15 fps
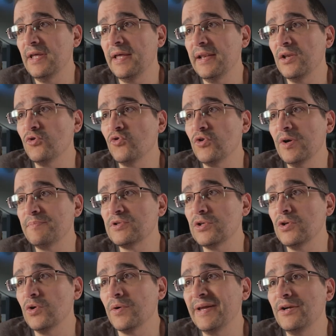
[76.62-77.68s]
that encrypts
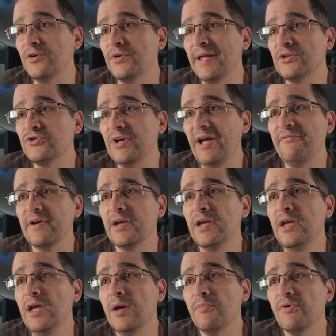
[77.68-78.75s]
your internet traffic,
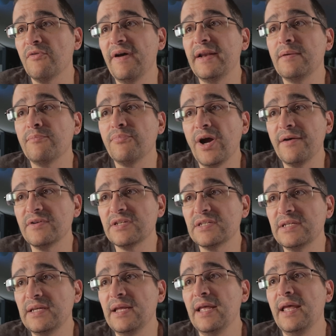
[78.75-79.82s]
providing
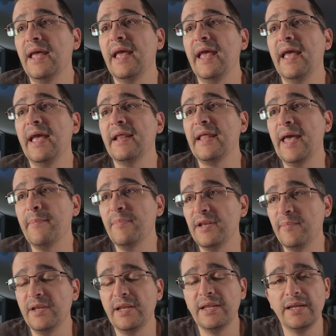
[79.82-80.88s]
privacy and
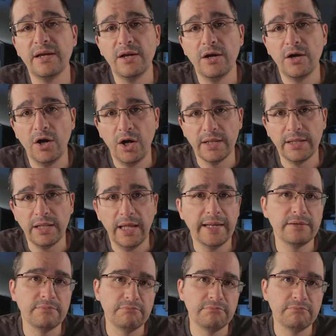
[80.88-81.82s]
anonymity online.